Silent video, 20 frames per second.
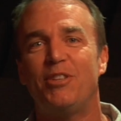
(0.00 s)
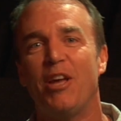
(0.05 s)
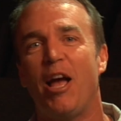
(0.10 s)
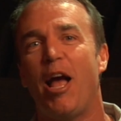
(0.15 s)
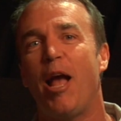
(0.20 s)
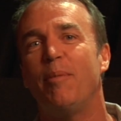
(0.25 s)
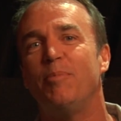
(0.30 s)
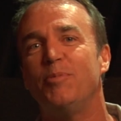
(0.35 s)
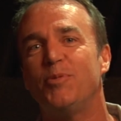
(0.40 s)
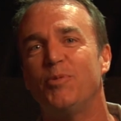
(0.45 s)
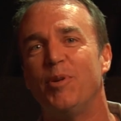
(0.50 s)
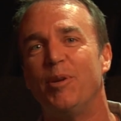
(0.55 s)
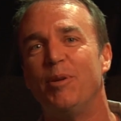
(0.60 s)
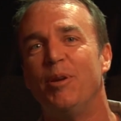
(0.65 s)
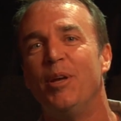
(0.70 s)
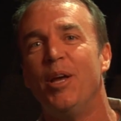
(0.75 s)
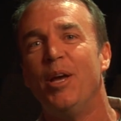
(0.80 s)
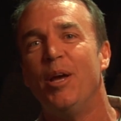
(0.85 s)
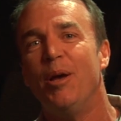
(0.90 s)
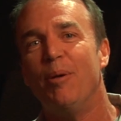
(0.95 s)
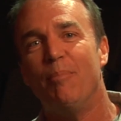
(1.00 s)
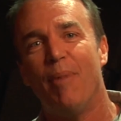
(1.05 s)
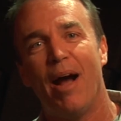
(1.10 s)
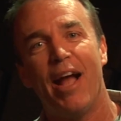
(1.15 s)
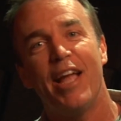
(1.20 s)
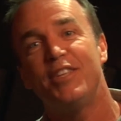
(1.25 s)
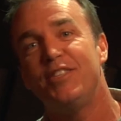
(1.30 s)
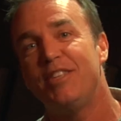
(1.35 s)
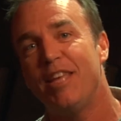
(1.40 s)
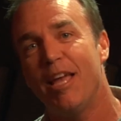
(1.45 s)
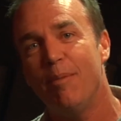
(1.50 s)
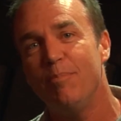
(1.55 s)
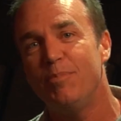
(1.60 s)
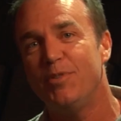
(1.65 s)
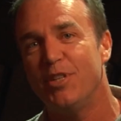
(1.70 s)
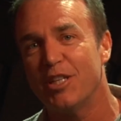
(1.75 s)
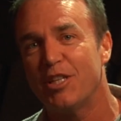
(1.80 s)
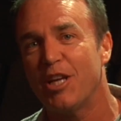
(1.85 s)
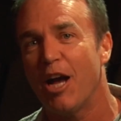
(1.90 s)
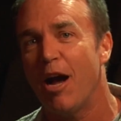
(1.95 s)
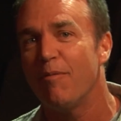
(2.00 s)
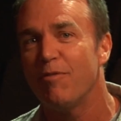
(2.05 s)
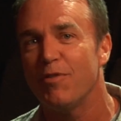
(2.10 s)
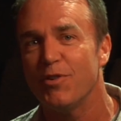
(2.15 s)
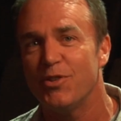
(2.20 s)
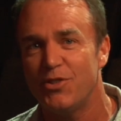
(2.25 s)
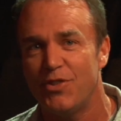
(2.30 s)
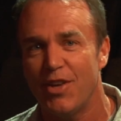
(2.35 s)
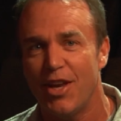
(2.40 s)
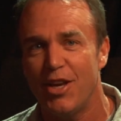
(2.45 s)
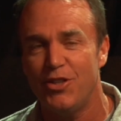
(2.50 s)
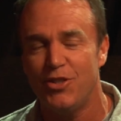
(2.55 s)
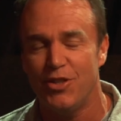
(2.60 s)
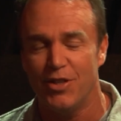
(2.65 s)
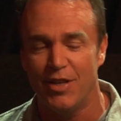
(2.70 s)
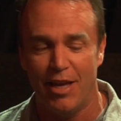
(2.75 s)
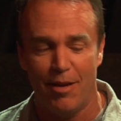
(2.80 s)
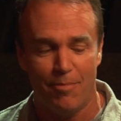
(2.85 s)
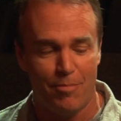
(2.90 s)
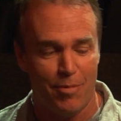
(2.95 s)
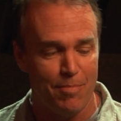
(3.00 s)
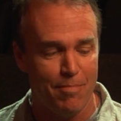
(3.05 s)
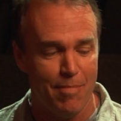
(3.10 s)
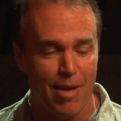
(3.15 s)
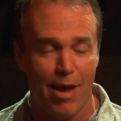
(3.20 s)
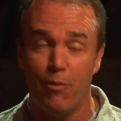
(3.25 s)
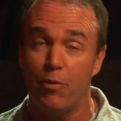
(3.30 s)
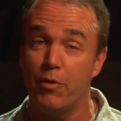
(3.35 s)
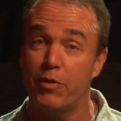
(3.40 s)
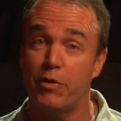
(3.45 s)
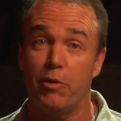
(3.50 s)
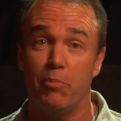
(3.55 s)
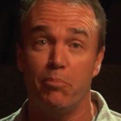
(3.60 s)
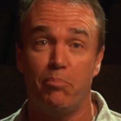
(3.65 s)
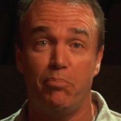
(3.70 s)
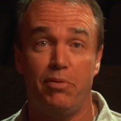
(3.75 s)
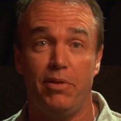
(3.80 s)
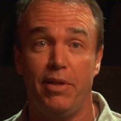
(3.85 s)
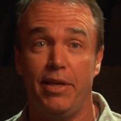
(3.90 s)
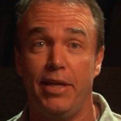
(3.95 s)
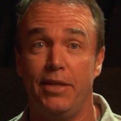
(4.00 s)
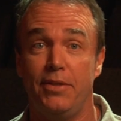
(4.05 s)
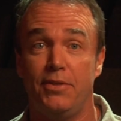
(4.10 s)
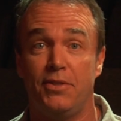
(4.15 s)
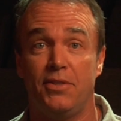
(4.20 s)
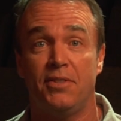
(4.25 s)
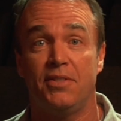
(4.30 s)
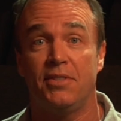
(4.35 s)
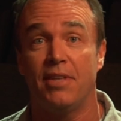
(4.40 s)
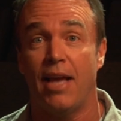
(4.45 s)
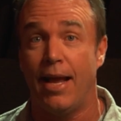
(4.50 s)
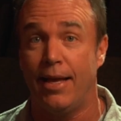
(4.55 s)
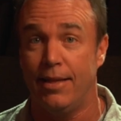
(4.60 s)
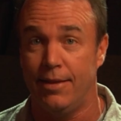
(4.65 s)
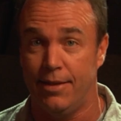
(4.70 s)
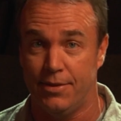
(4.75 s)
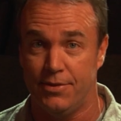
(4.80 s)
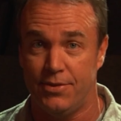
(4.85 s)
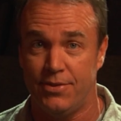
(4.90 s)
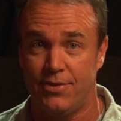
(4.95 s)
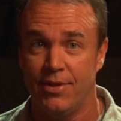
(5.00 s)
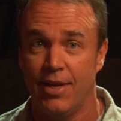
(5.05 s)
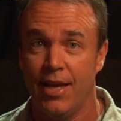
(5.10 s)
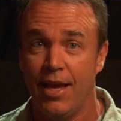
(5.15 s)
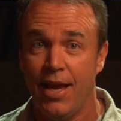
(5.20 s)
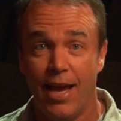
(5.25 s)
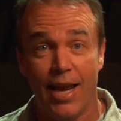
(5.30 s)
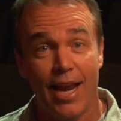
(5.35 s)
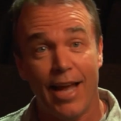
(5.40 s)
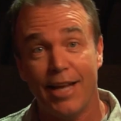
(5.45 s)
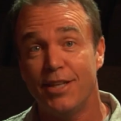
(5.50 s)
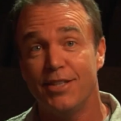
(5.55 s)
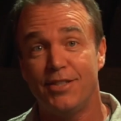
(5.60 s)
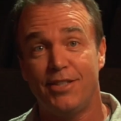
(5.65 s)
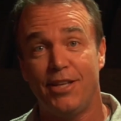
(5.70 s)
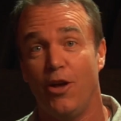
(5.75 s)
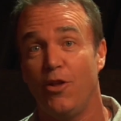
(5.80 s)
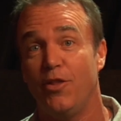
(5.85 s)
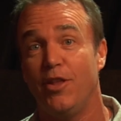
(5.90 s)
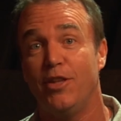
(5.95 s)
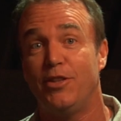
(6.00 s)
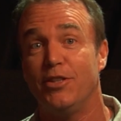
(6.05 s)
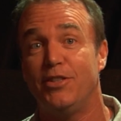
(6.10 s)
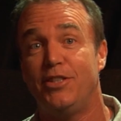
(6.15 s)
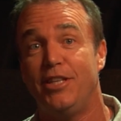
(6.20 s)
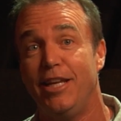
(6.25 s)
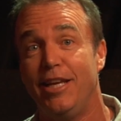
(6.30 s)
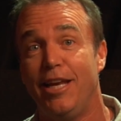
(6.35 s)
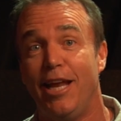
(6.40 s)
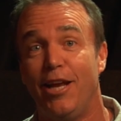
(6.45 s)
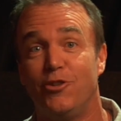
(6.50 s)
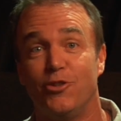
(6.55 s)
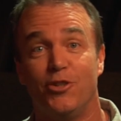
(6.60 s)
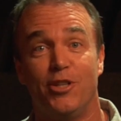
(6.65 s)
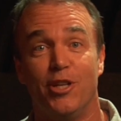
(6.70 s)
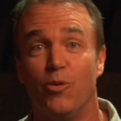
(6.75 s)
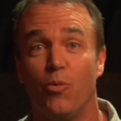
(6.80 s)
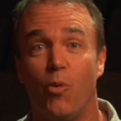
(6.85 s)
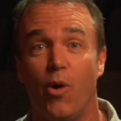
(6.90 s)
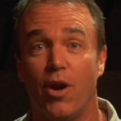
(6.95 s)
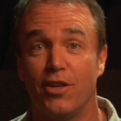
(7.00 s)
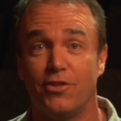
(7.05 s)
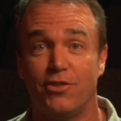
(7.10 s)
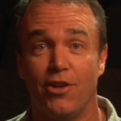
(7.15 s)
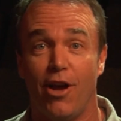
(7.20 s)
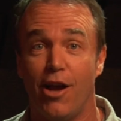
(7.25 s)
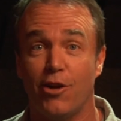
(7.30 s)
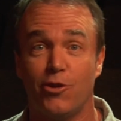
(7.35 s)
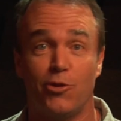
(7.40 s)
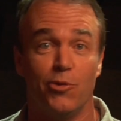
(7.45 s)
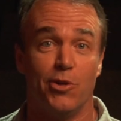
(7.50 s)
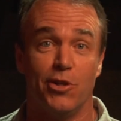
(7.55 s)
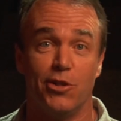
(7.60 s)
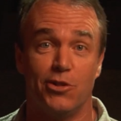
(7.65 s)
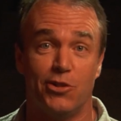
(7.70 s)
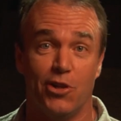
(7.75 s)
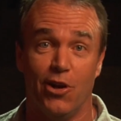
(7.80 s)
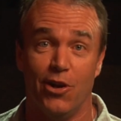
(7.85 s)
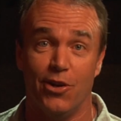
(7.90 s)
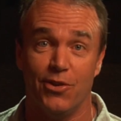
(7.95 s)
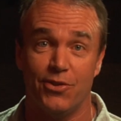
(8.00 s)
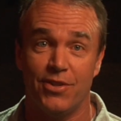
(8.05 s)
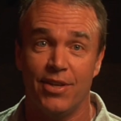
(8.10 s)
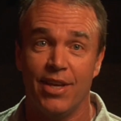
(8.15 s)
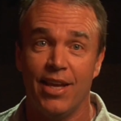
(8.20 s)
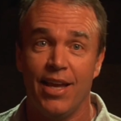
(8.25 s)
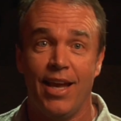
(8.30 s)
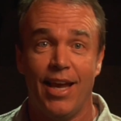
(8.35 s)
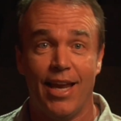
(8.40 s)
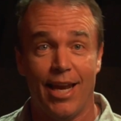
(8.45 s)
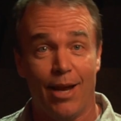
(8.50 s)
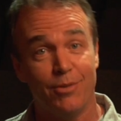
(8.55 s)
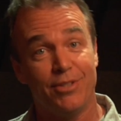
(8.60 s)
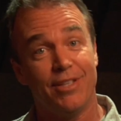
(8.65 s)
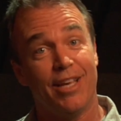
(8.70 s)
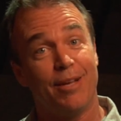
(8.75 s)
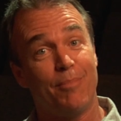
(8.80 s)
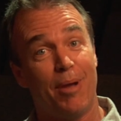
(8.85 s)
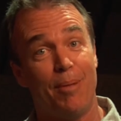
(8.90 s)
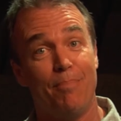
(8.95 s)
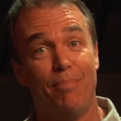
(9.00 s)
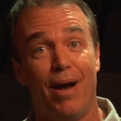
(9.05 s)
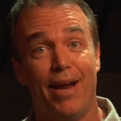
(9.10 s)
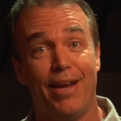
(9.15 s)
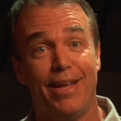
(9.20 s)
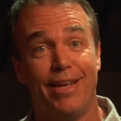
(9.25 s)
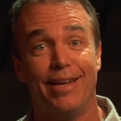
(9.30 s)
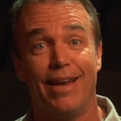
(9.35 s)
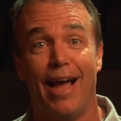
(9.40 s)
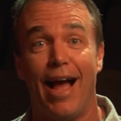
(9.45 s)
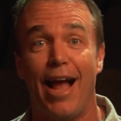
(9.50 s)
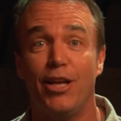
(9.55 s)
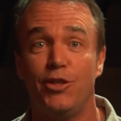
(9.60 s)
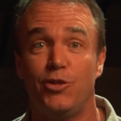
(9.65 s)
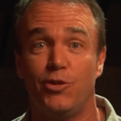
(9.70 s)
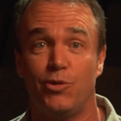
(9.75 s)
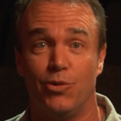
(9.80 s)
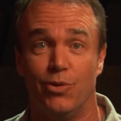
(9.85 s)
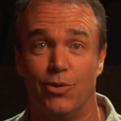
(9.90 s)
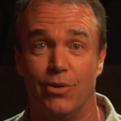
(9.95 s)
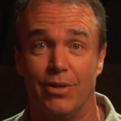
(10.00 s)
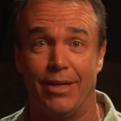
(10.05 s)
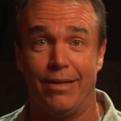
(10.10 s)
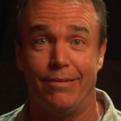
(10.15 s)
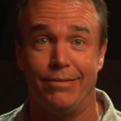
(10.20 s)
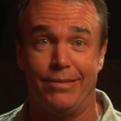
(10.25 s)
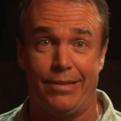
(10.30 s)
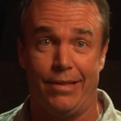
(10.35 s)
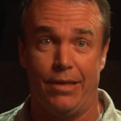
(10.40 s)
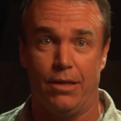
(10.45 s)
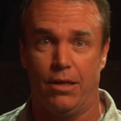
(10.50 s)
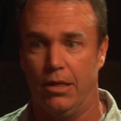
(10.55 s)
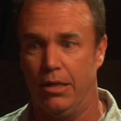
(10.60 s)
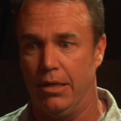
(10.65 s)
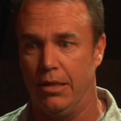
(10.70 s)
times when my attempt at conversation had been met with complete silence. And I could tell that the teenager didn't want to talk to an adult. And I was like my buddy in high school, and I would say,